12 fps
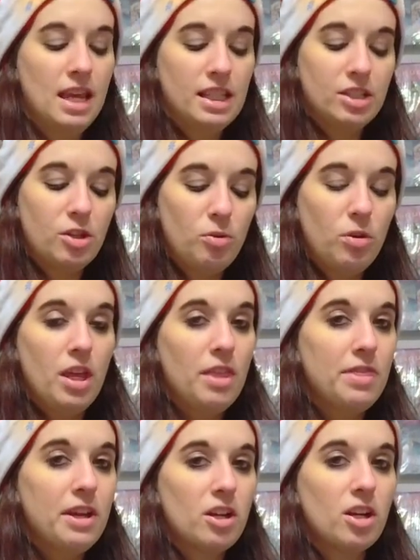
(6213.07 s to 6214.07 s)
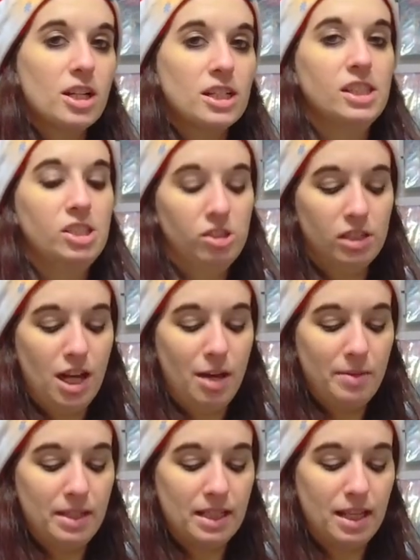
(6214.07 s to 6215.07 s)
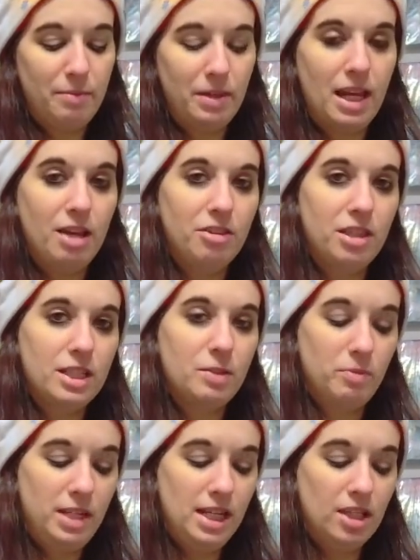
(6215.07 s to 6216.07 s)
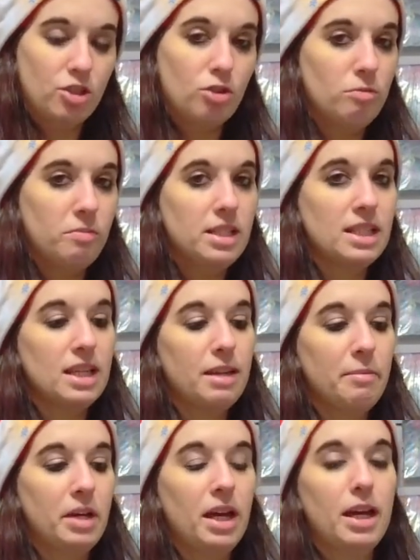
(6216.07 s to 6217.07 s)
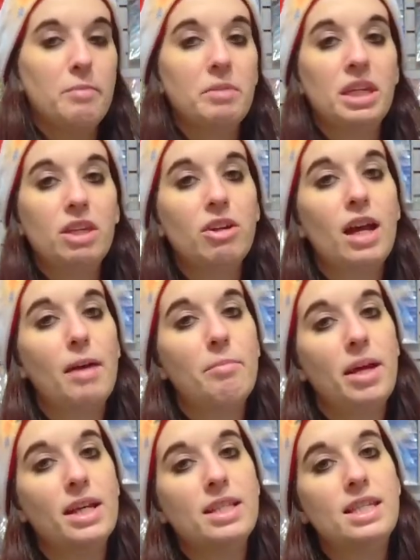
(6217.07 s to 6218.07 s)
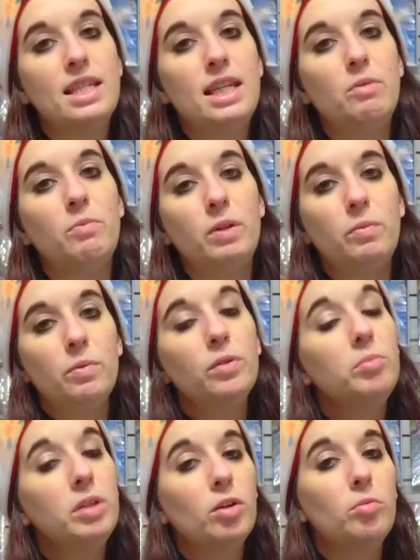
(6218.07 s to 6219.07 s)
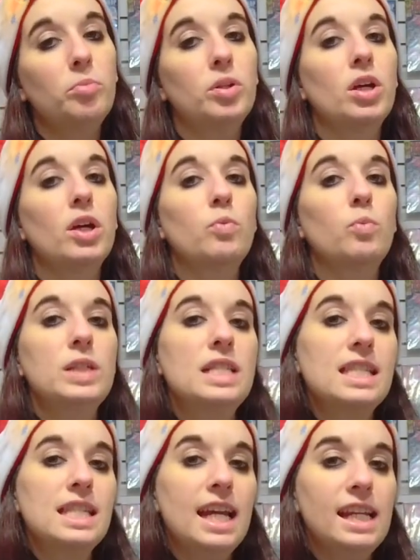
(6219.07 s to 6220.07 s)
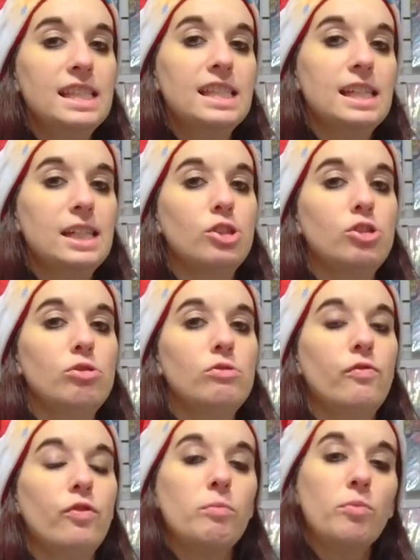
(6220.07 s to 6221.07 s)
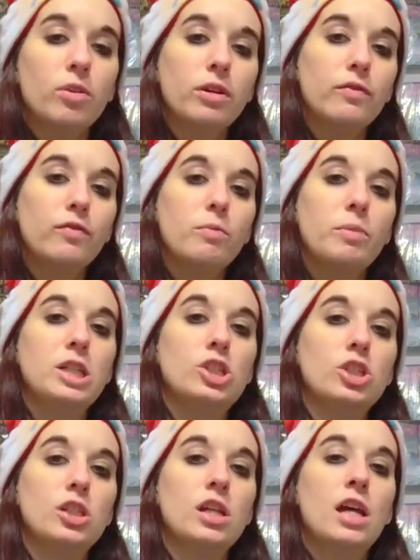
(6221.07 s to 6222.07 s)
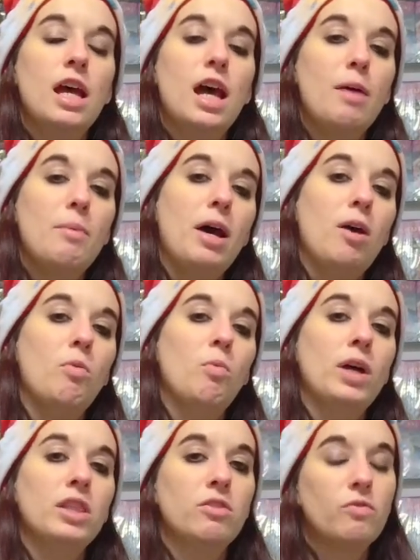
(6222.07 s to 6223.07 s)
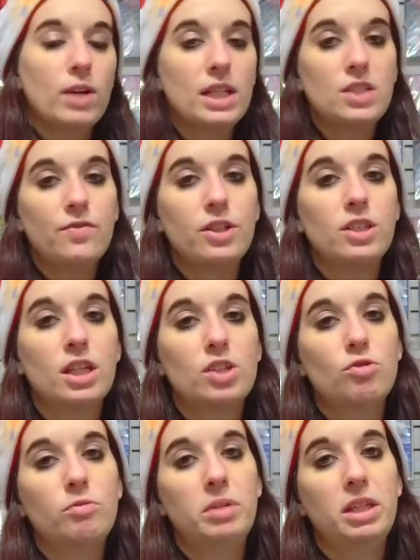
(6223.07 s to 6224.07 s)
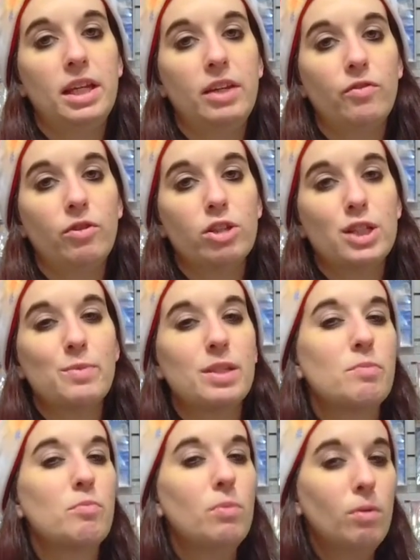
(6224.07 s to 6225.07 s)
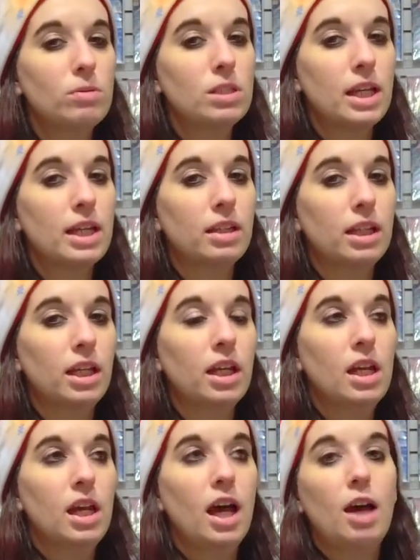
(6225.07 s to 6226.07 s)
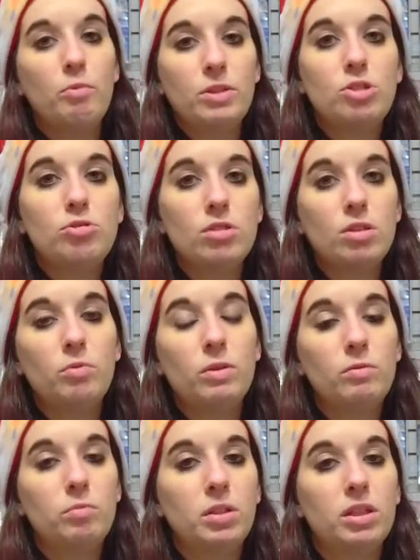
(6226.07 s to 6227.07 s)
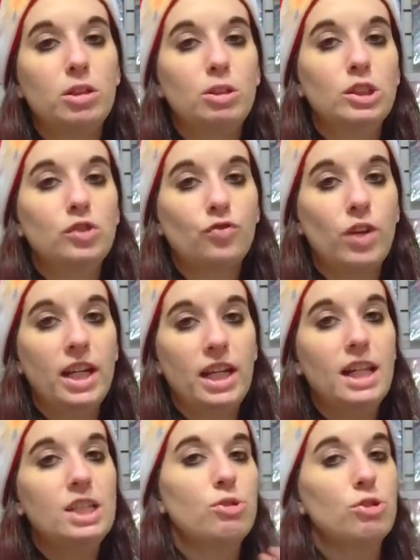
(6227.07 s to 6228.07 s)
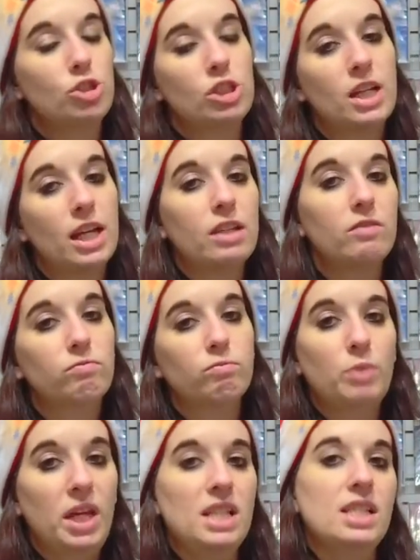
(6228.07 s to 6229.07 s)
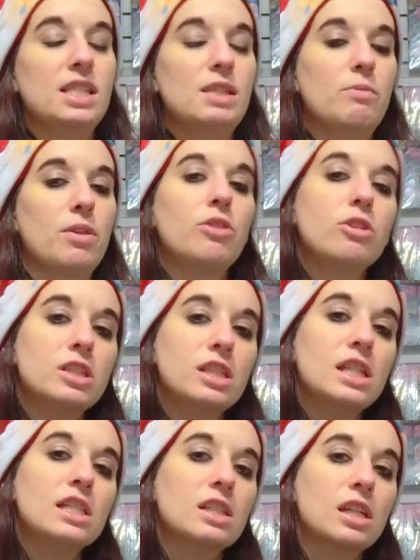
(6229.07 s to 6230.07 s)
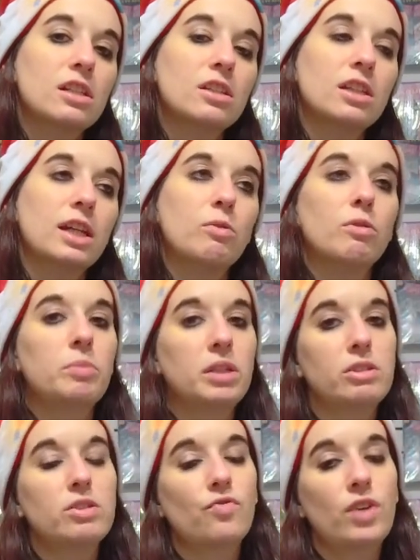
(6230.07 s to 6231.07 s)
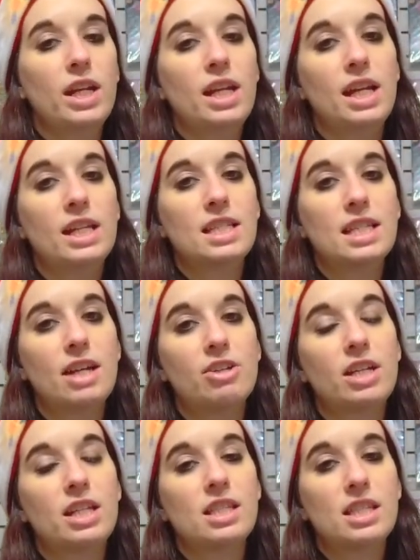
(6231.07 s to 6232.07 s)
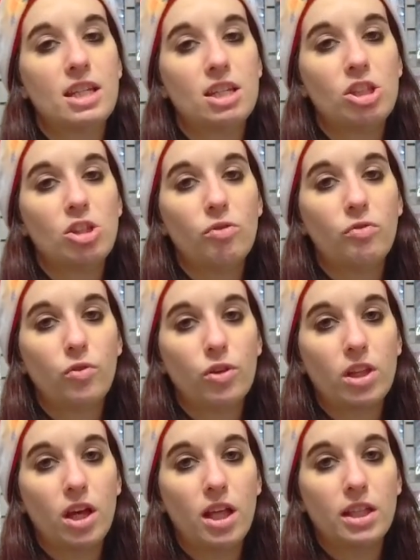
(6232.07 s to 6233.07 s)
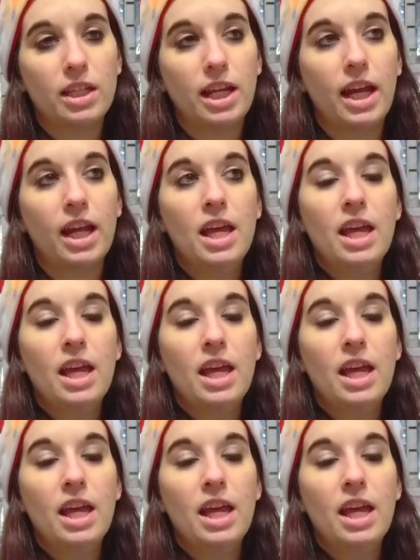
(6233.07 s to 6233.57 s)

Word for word: So there are still comics coming out this week. Don't miss them. Um, here at Bat City, we will be open on Wednesday. Stay tuned for more information about what the rest of our schedule will be like for Christmas. Most likely likely. Uh, we do know we will be closed Friday, so it's just kind of wait and see what Thursday is going to look like. We'll be closed Friday and Saturday and Sunday, though, for the holiday.